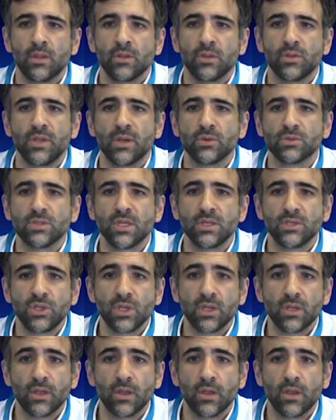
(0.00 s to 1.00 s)
The
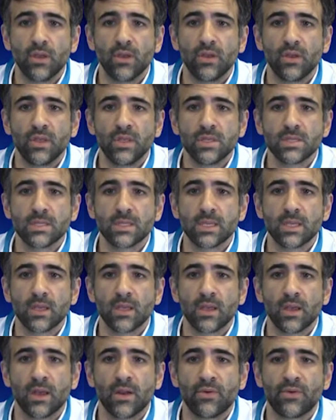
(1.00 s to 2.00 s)
downstaging is
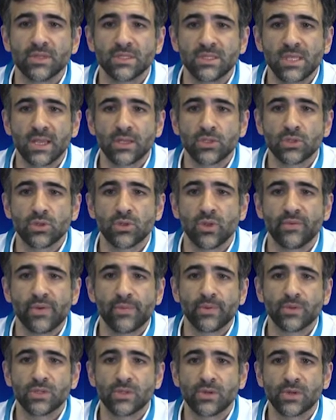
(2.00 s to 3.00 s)
a resection of
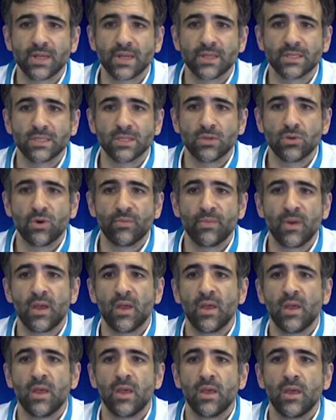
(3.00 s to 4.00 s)
hepatocellular carcinoma
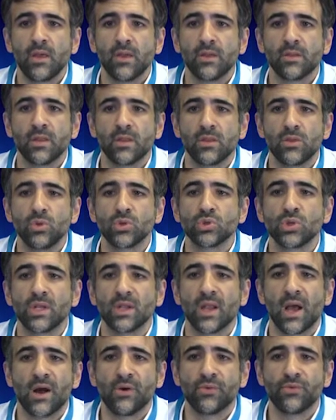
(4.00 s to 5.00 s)
that
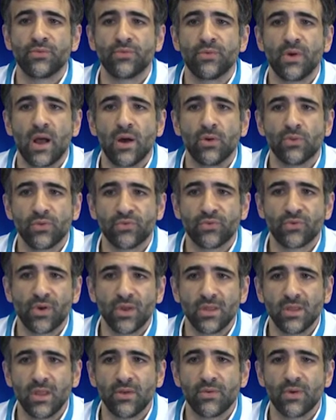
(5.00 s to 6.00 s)
usually are out of
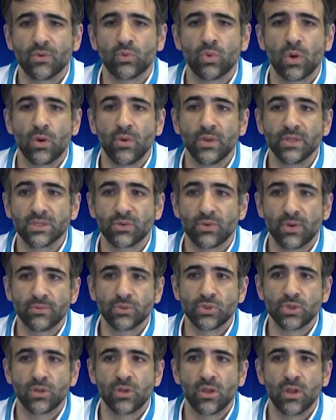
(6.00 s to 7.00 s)
criteria to allow
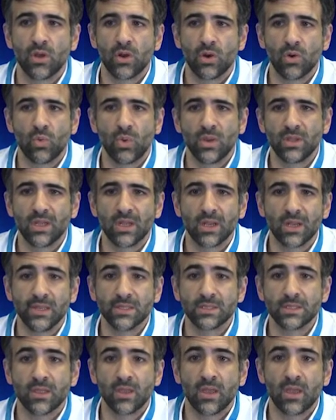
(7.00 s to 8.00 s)
inscription on waiting
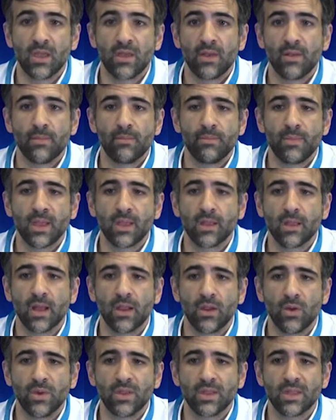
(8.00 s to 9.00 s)
list,
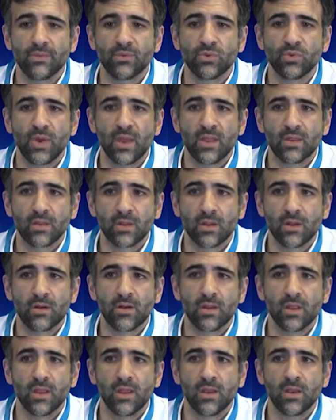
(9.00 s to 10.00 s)
allowing them to
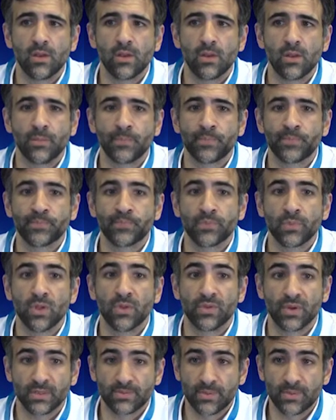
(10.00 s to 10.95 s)
enter in the